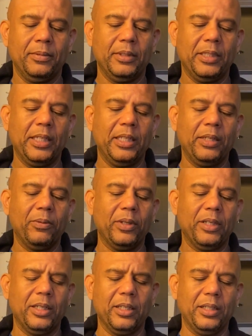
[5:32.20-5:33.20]
and then we're
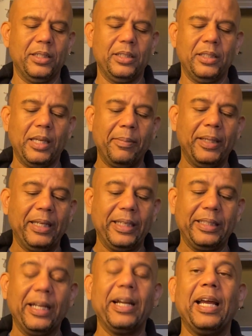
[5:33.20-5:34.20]
gonna,
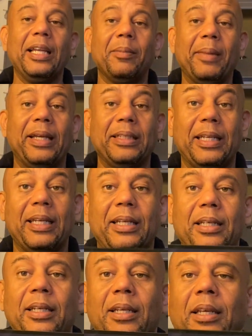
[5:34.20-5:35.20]
like they're hella magnetic.
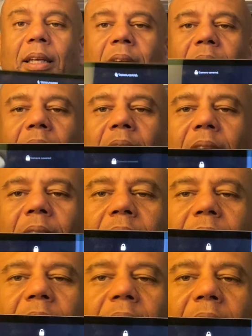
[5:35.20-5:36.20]
And
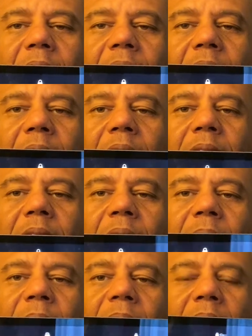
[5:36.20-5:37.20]
then here,
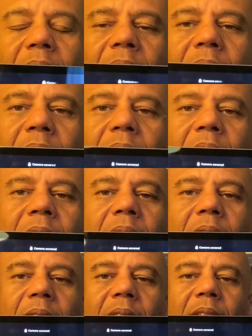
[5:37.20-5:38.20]
and
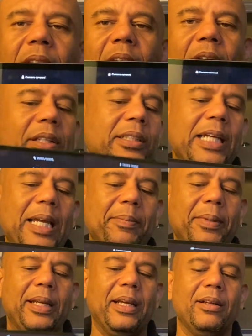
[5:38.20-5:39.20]
you can type
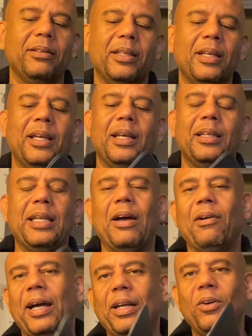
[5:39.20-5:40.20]
it out.
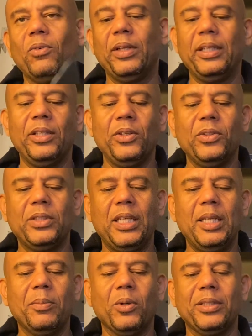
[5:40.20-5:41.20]
Now, I don't really use
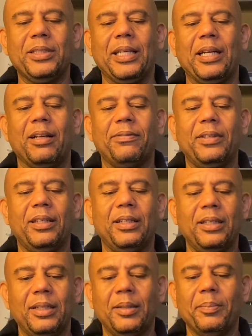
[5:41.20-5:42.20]
keyboards that
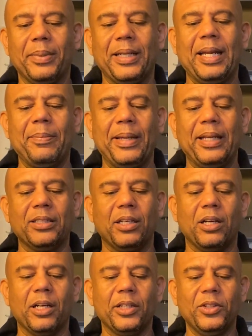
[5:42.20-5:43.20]
often, but iPads
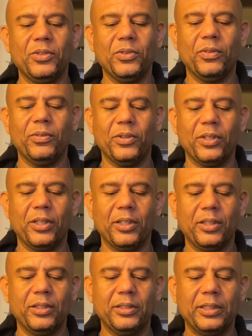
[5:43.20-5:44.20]
are useful
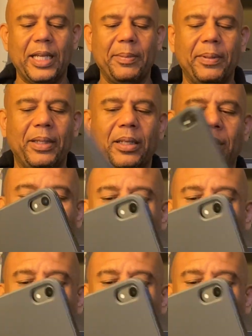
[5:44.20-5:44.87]
for typing.